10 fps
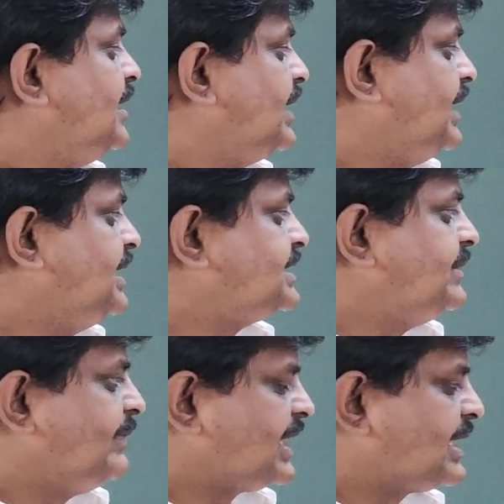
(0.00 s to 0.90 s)
is
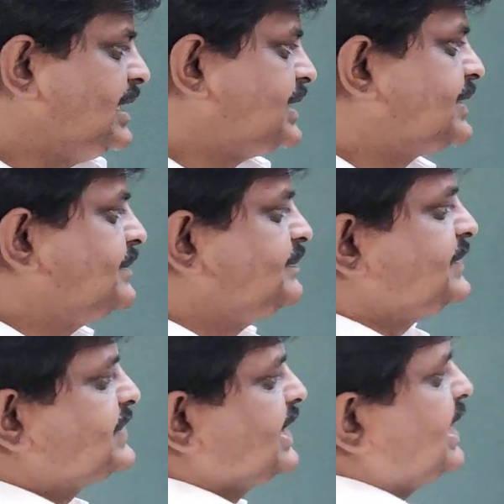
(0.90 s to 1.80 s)
vectors.
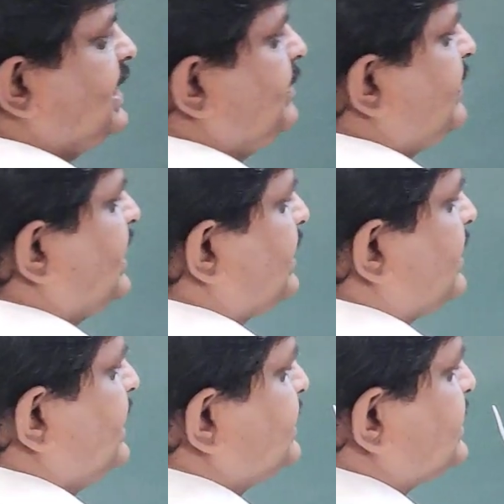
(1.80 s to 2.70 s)
Second
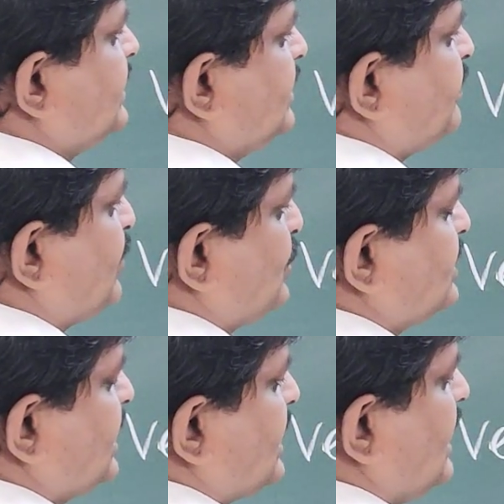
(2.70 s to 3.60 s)
part is
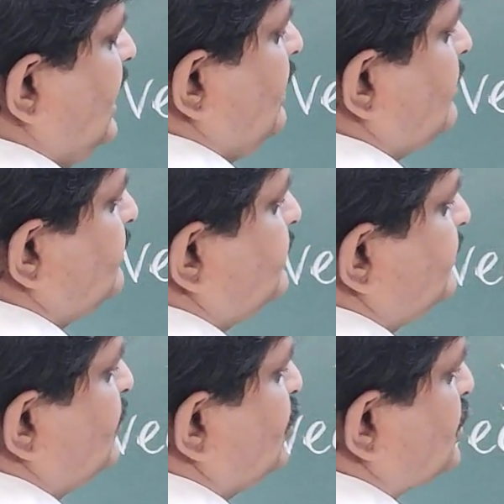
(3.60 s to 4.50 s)
projectile
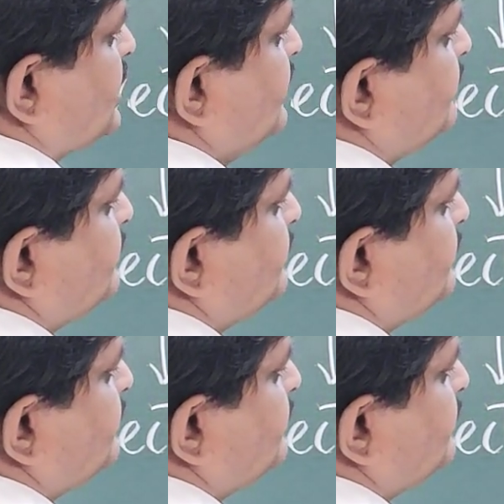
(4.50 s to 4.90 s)
motion.